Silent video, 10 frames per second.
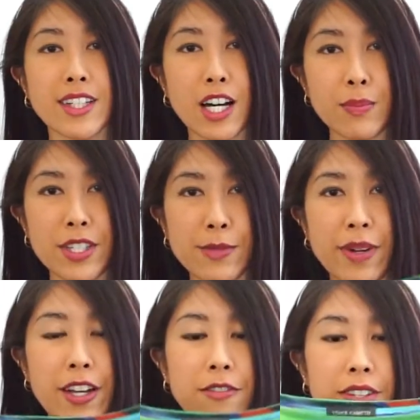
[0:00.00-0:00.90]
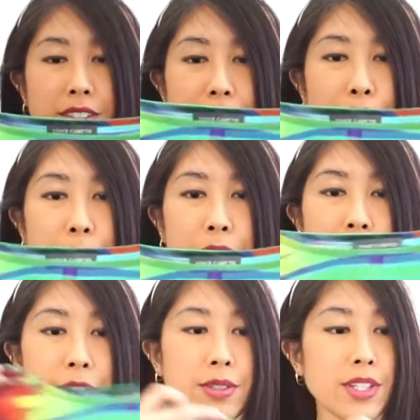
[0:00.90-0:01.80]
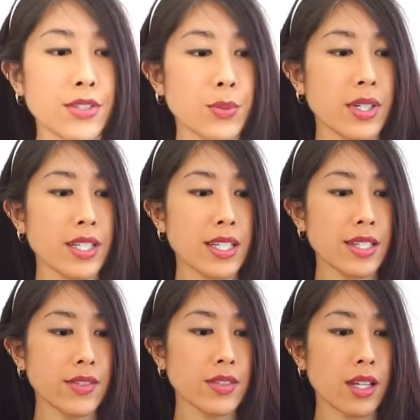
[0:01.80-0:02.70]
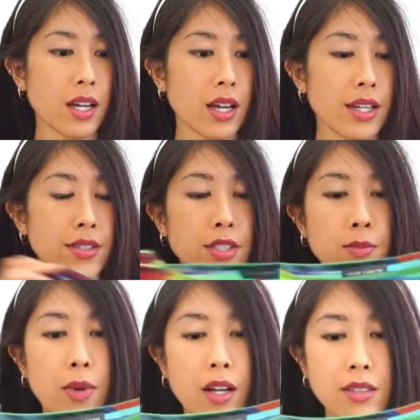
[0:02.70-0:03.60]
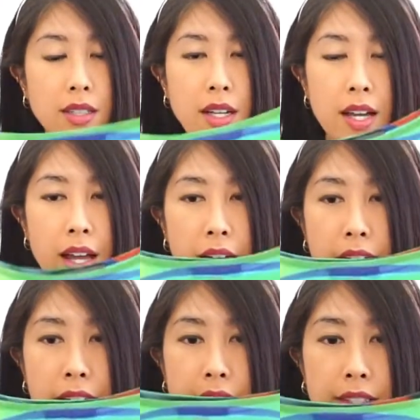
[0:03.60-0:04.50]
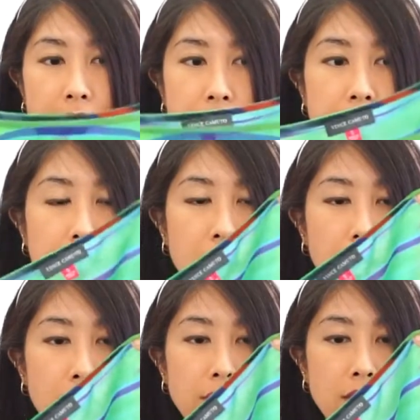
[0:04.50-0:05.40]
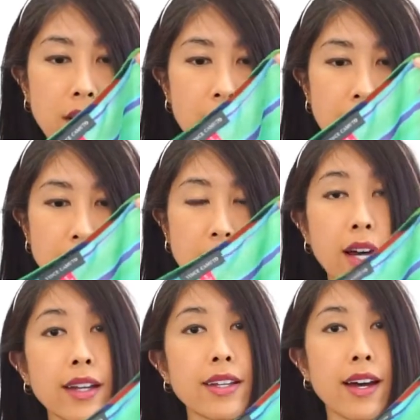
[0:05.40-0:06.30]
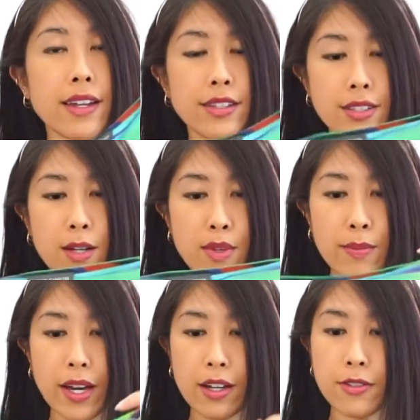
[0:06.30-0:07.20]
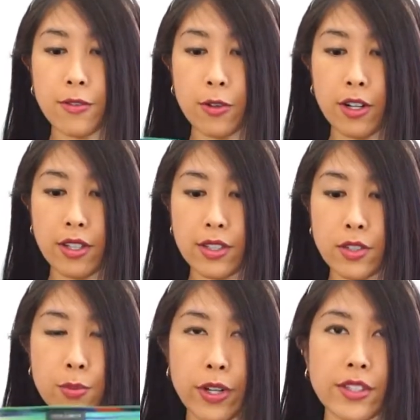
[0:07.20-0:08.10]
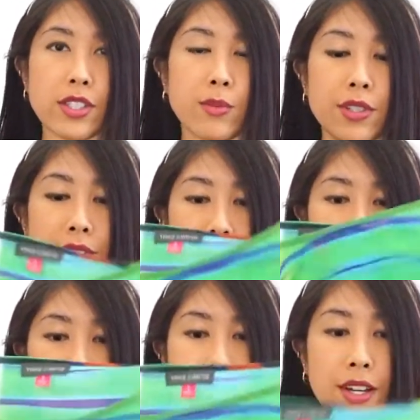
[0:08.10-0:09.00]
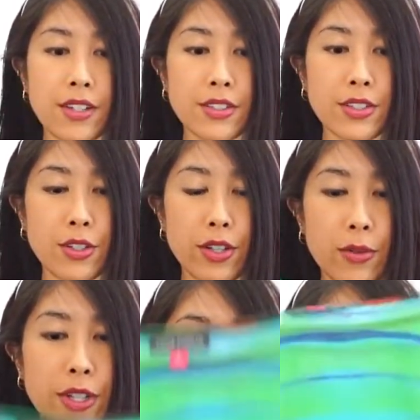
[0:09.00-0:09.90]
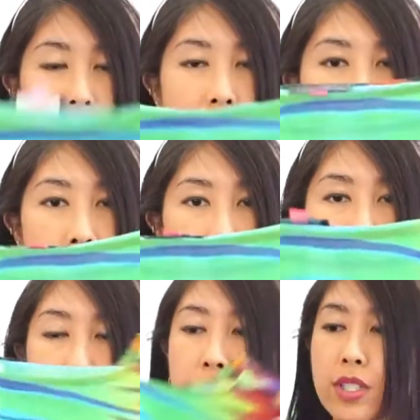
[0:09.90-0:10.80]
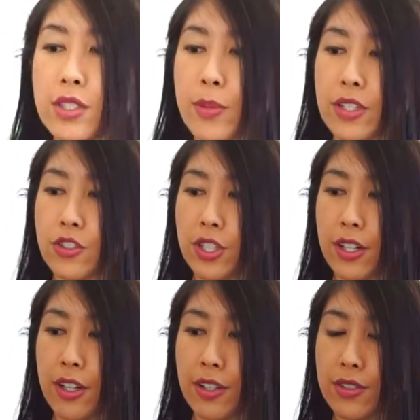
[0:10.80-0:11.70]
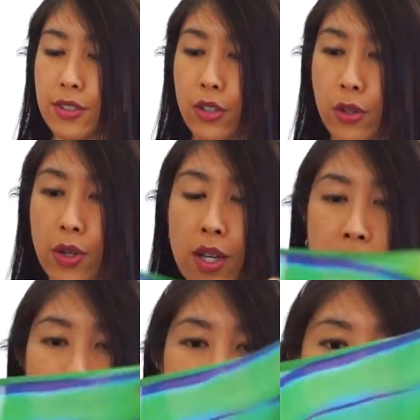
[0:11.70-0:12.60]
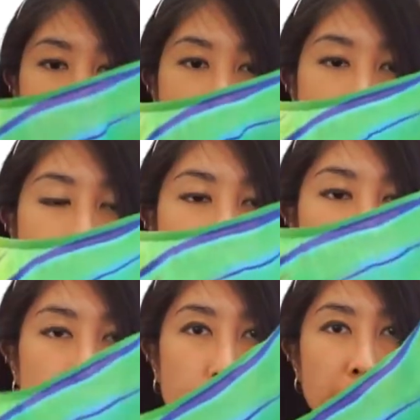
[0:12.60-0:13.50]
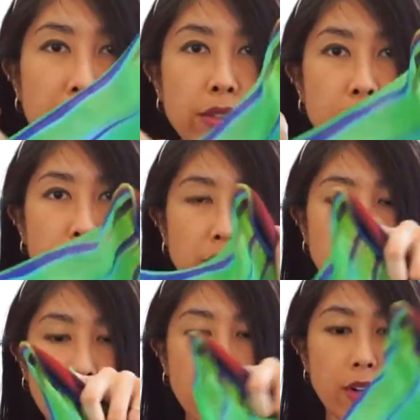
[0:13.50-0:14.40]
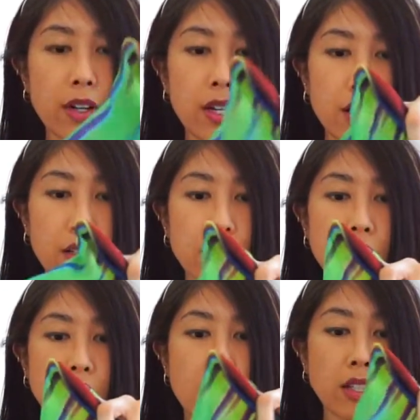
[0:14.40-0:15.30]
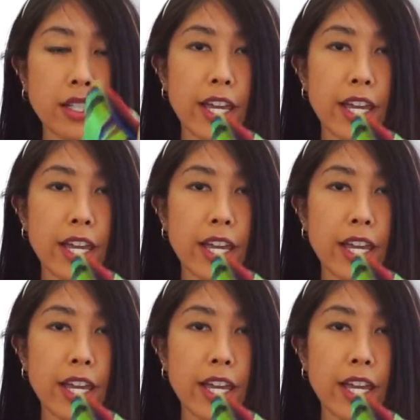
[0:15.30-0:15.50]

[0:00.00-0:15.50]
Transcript: top is by Vince Camuto. This one is size small. And I saw that tie-dye is coming back for the spring-summer season. So here we go. This one is a bit sheer, so if you get it, you might want to wear a solid